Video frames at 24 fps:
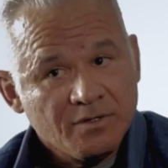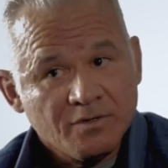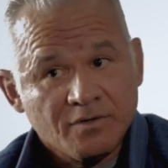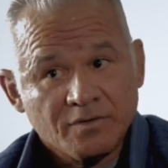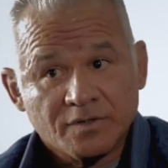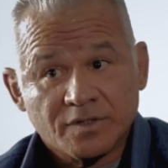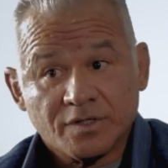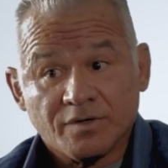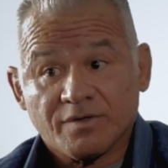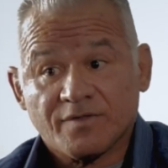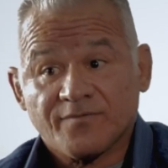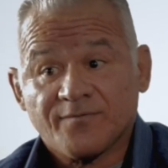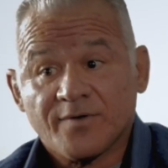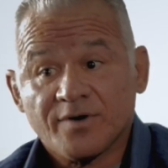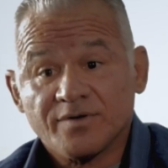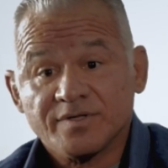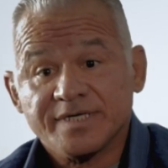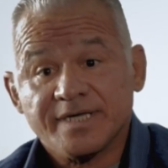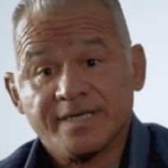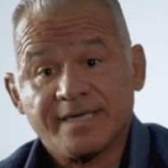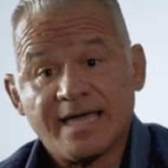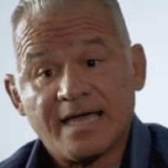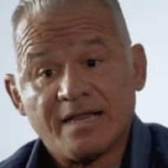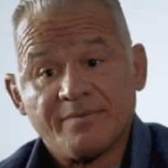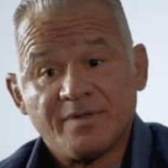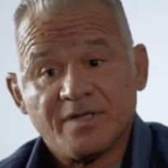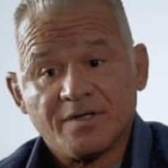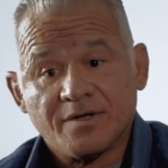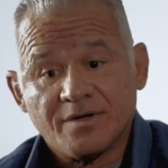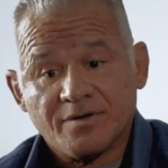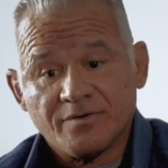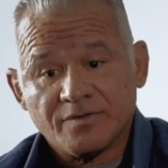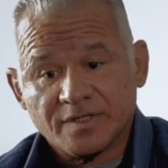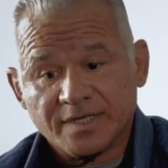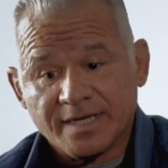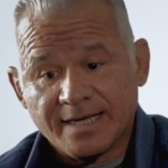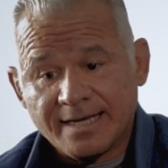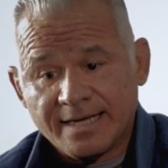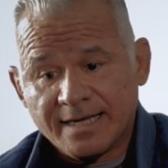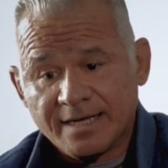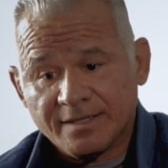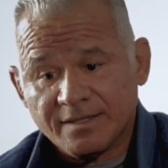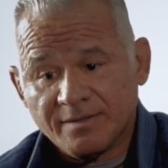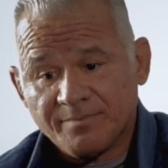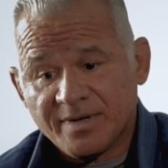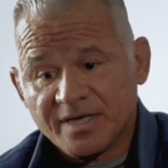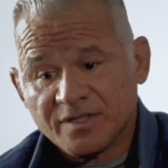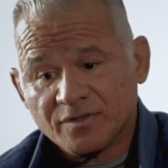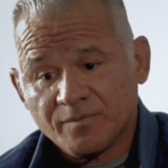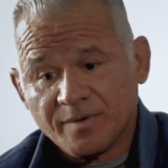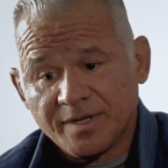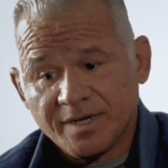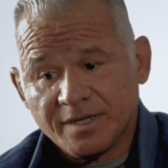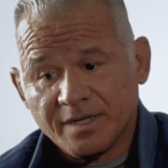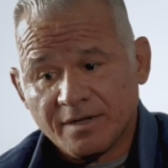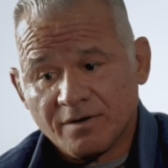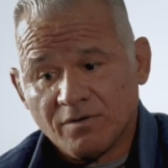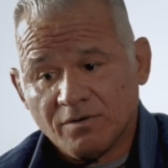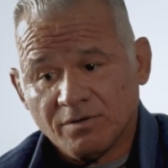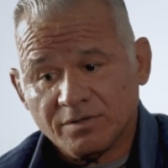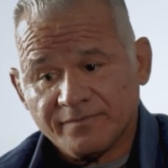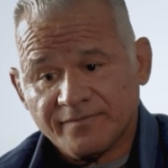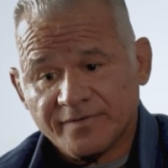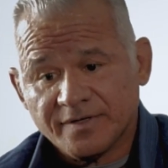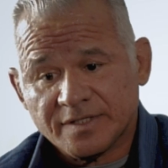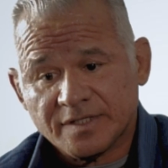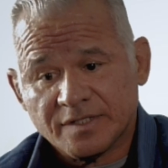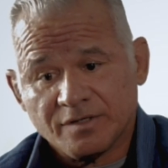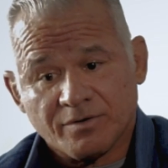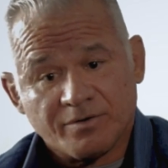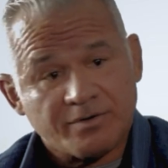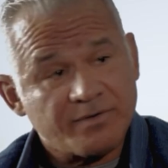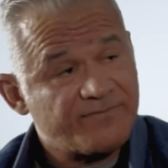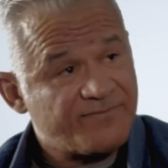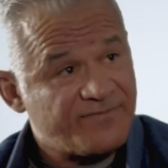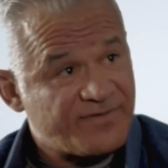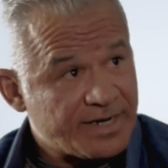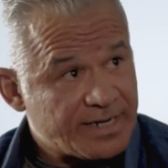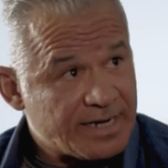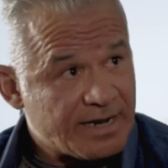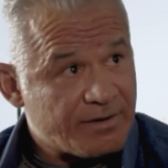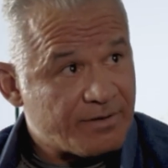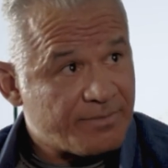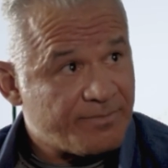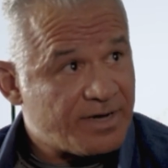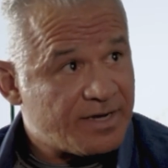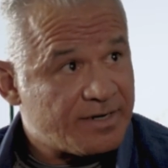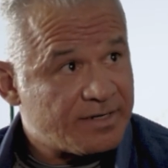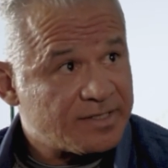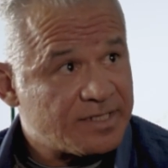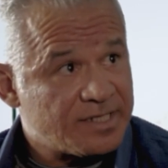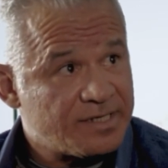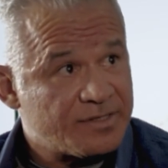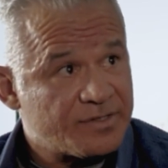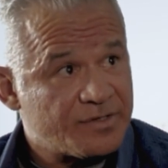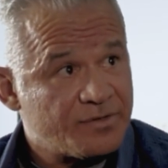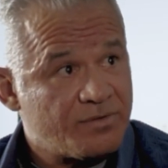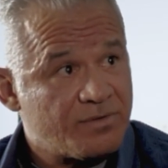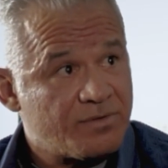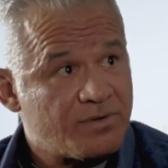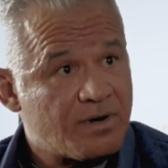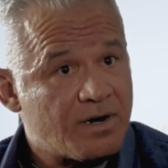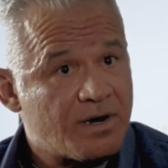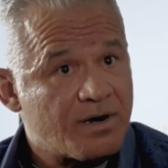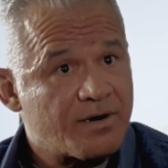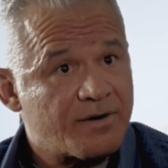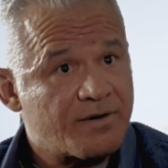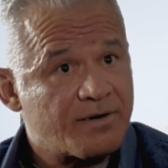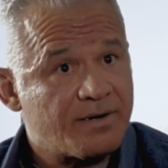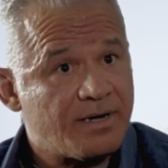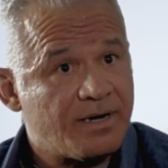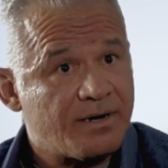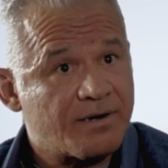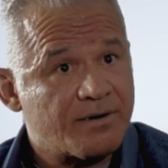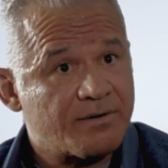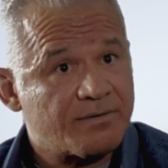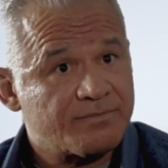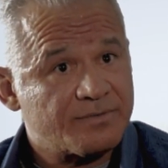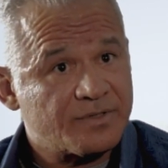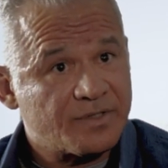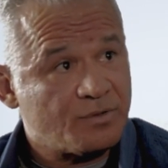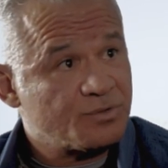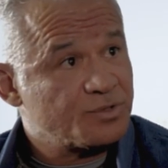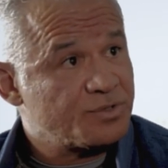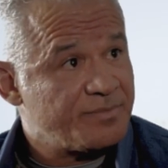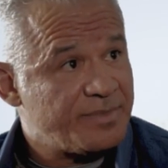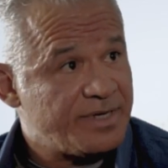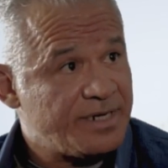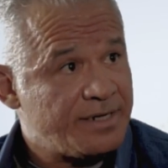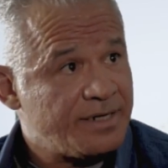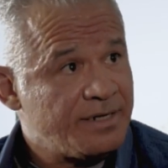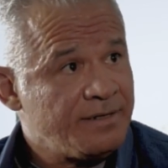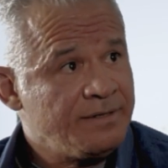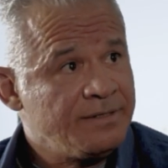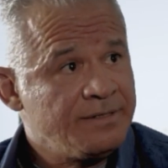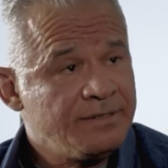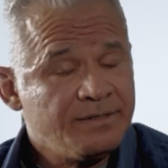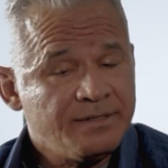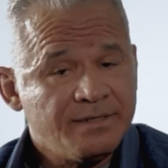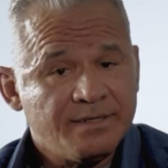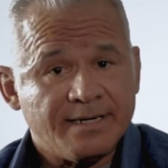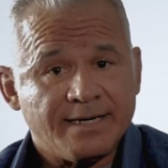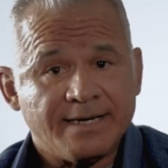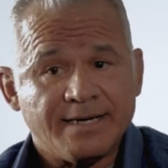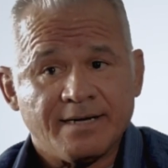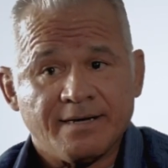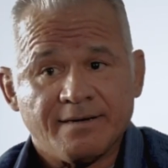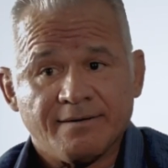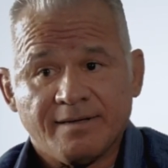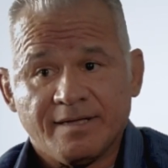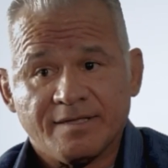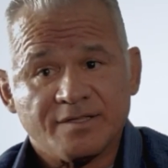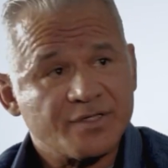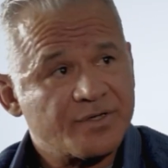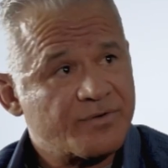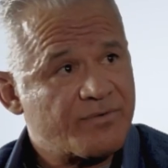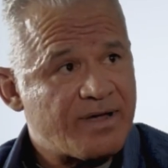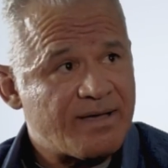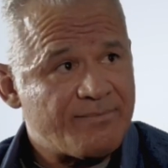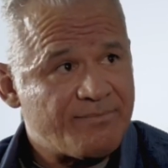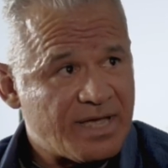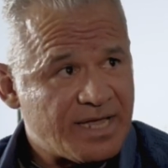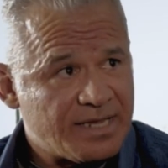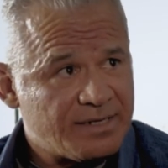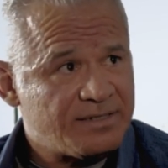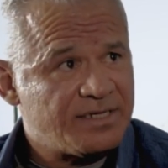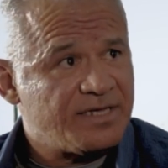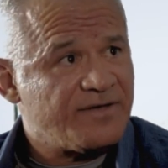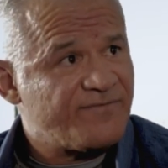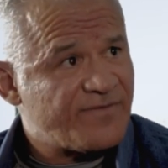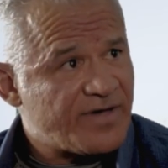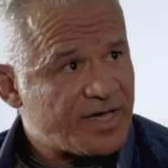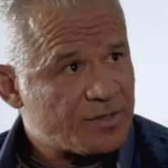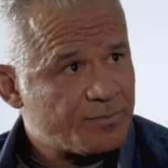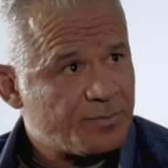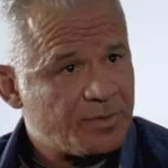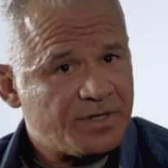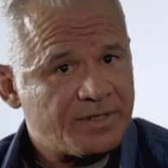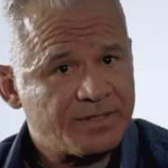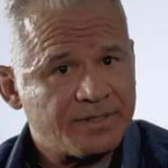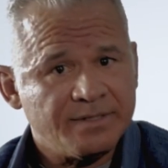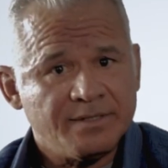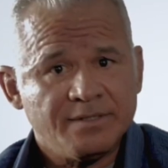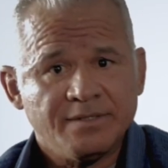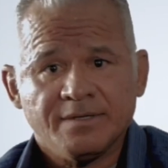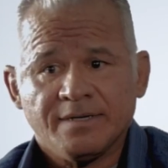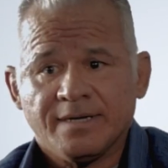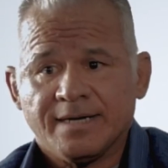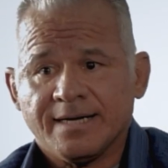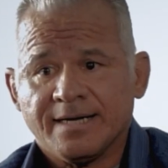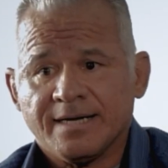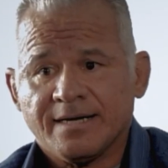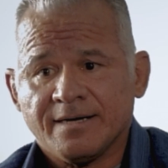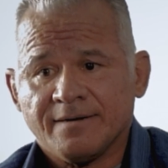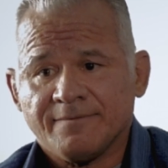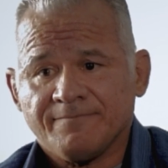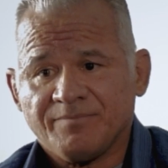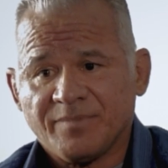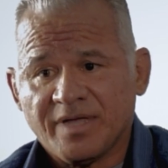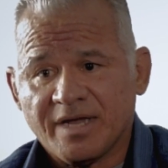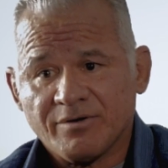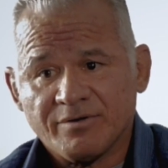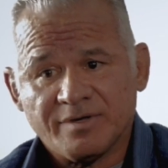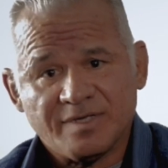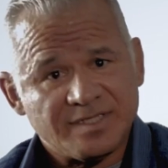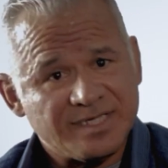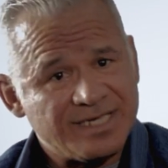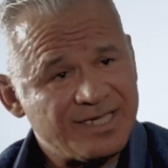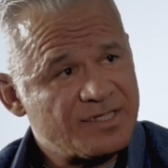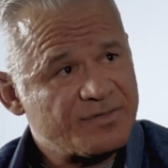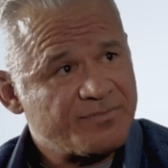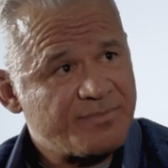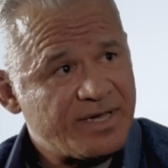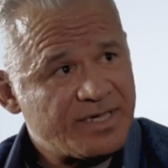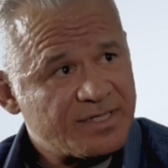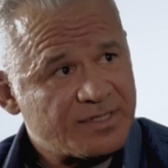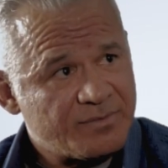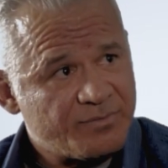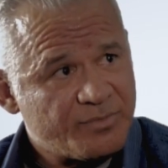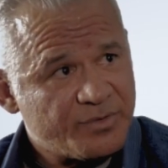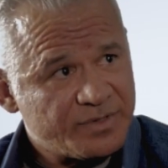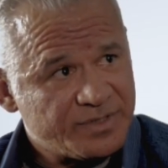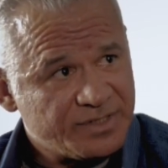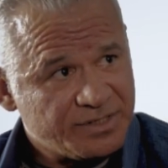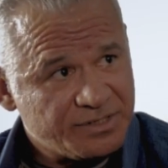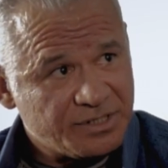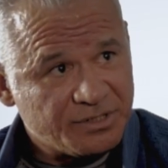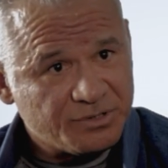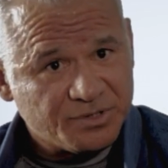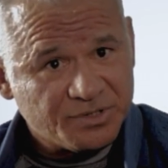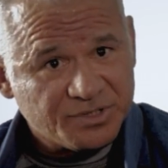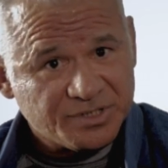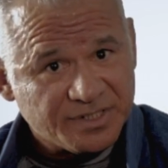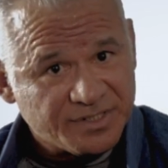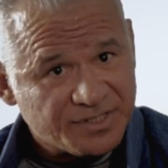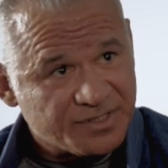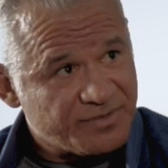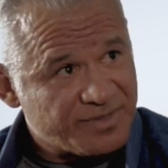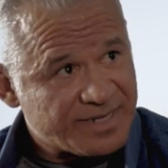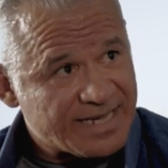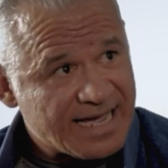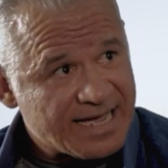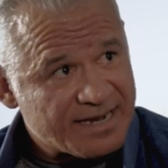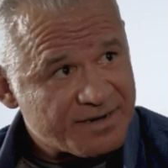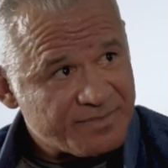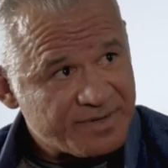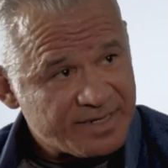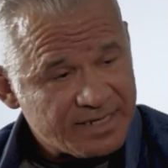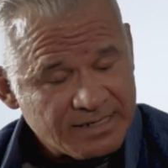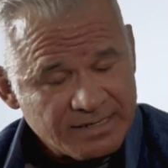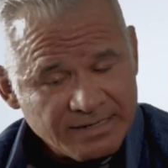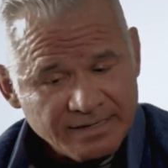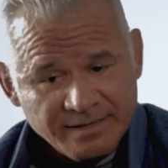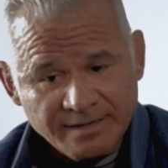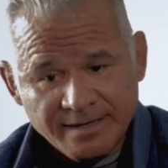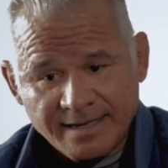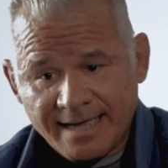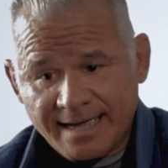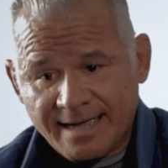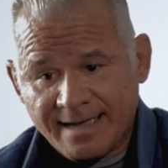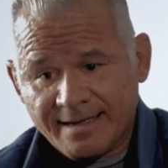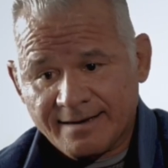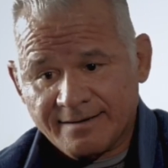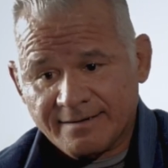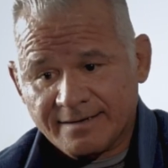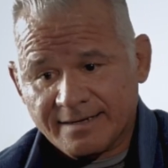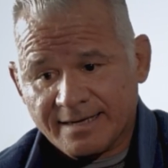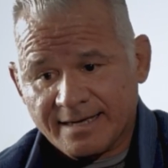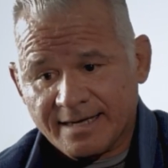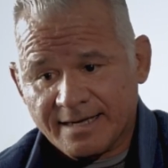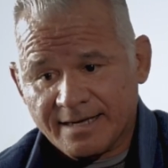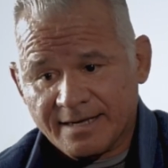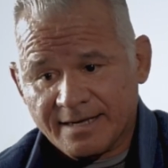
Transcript: So as far as the academy goes, the best way to get a hold of us or find out about us is through our social media, Instagram mainly, Facebook, Aries East Mesa Brazilian Jiu-Jitsu Academy, and